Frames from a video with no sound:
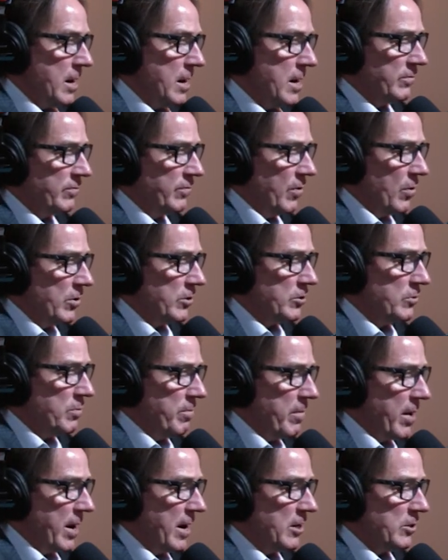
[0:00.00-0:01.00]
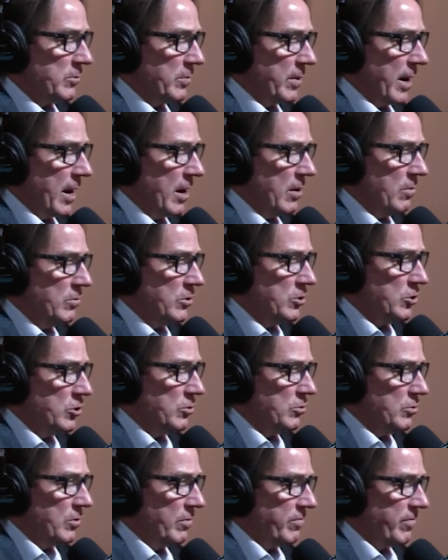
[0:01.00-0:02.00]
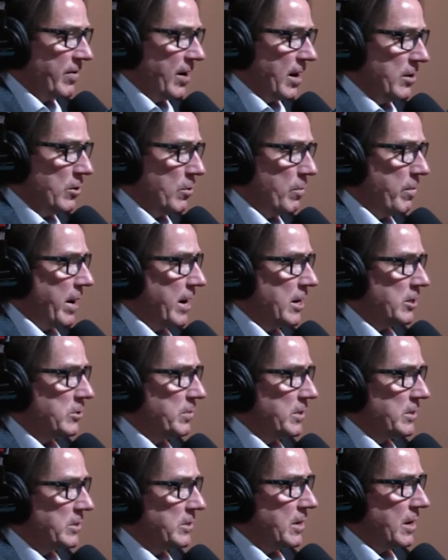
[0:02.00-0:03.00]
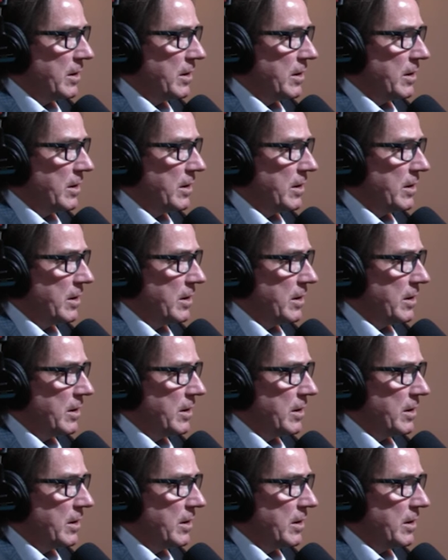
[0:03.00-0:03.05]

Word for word: As far as management, how would you define your management